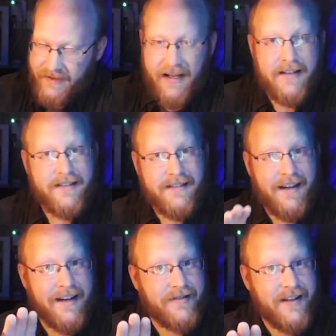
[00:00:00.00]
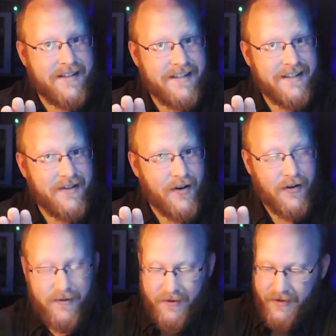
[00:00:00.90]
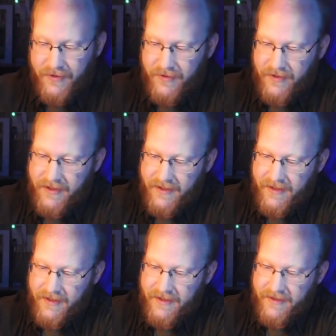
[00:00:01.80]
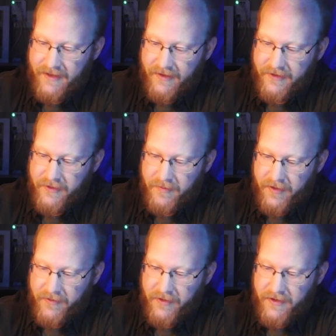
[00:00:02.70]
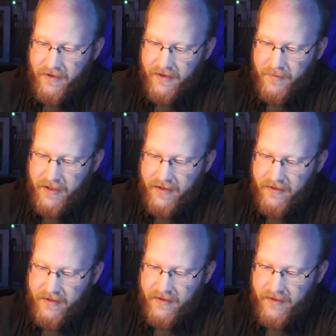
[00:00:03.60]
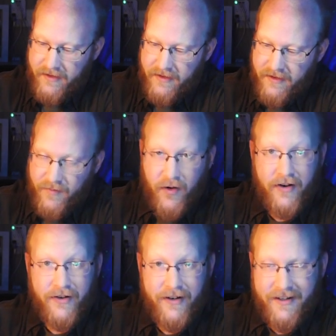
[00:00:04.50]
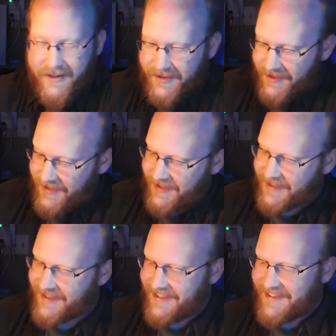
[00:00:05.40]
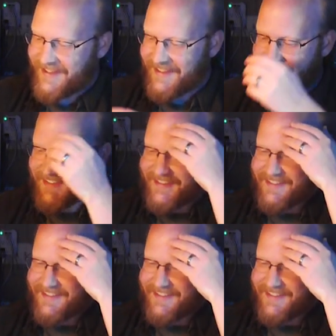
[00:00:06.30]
Yes, I have not seen all of the new Doctor Who. I'm not fully caught up yet. I'm working on it.